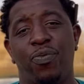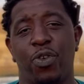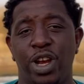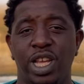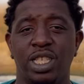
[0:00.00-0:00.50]

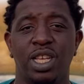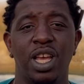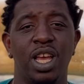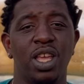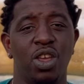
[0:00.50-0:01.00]
Freeze.
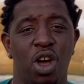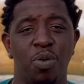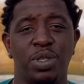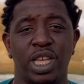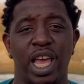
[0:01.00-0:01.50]
You know what
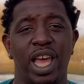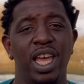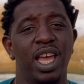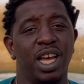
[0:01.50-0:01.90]
I'm saying?